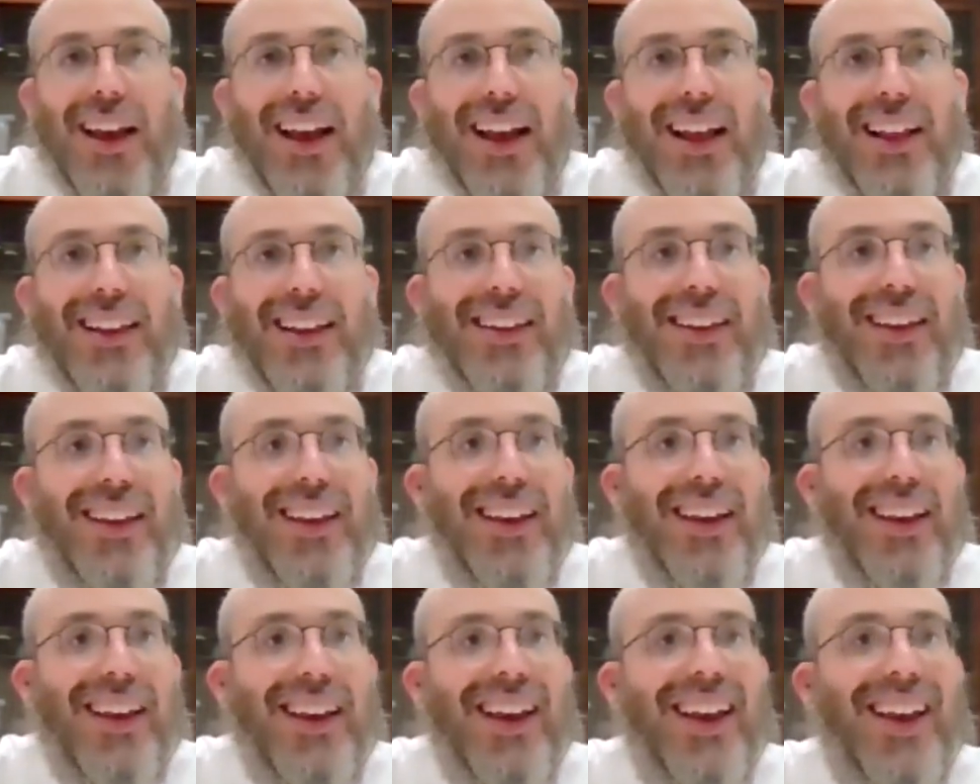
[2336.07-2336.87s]
And
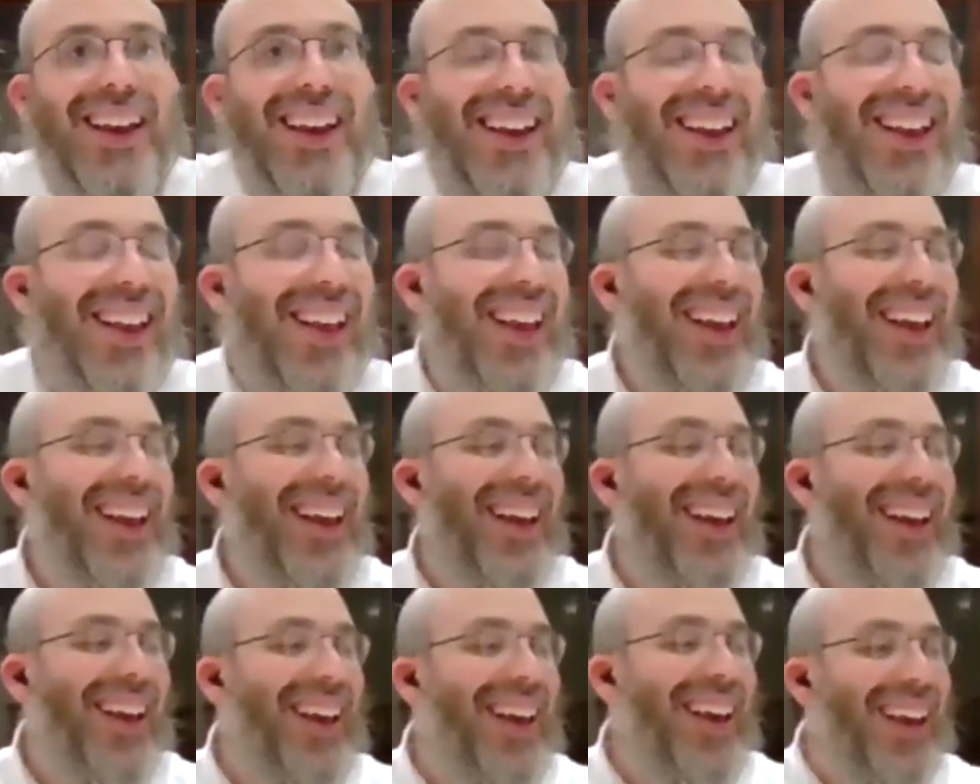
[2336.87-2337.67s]

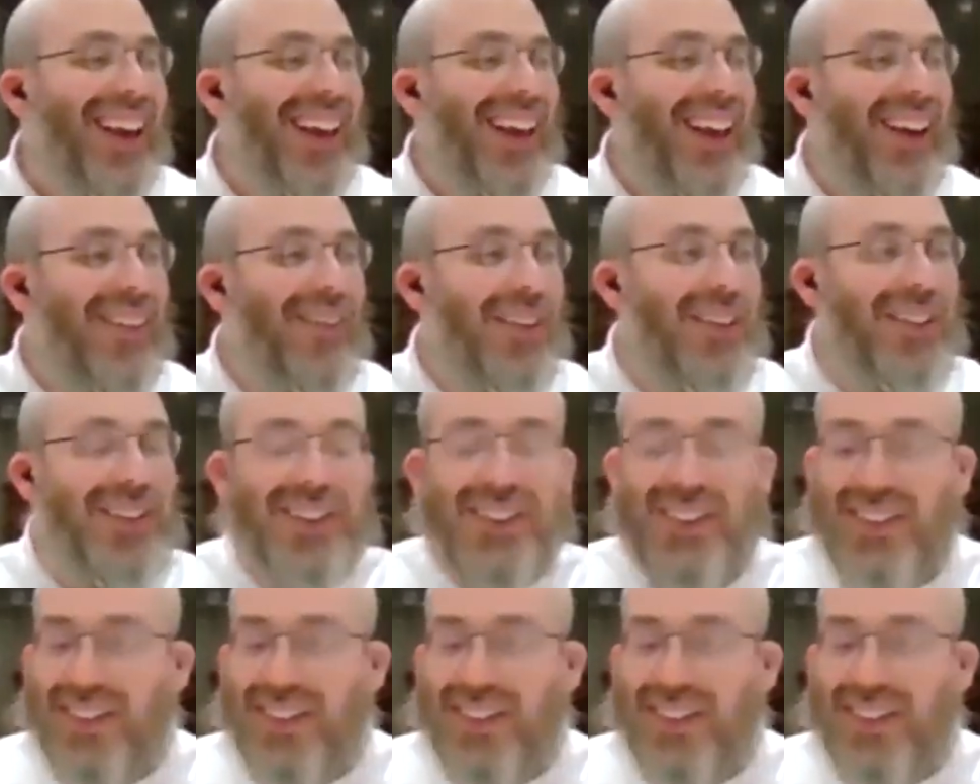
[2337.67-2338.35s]
he